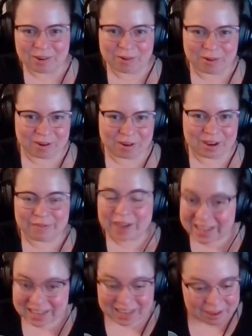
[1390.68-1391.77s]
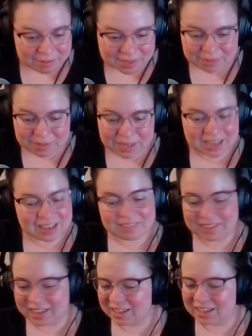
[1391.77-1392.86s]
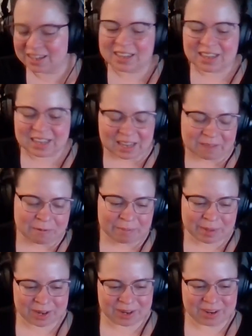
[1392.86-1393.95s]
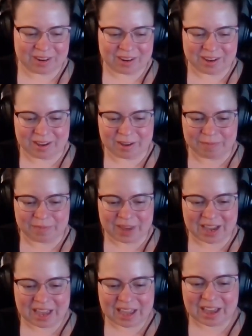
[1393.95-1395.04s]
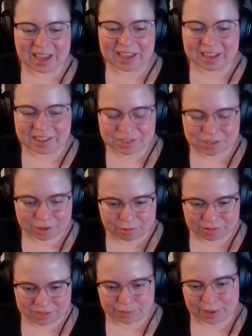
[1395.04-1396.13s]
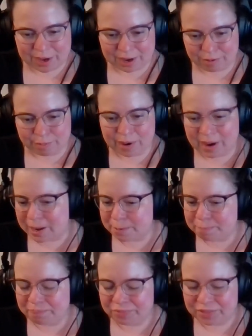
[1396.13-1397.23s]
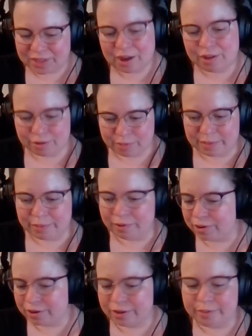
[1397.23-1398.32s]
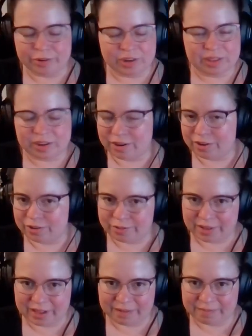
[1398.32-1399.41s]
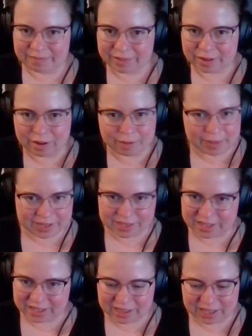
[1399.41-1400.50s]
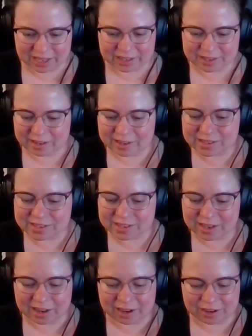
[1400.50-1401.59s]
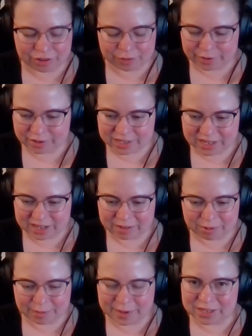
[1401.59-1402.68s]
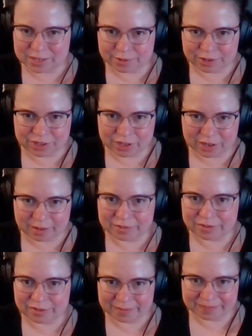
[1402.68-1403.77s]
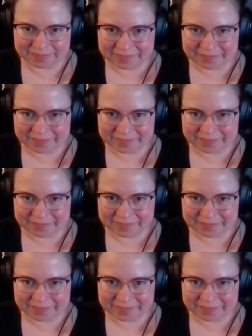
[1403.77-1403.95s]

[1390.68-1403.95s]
Or if I can help somebody, like, even better. I get so inspired by the other people in our community that are doing amazing things. That is 100% where my inspiration comes from.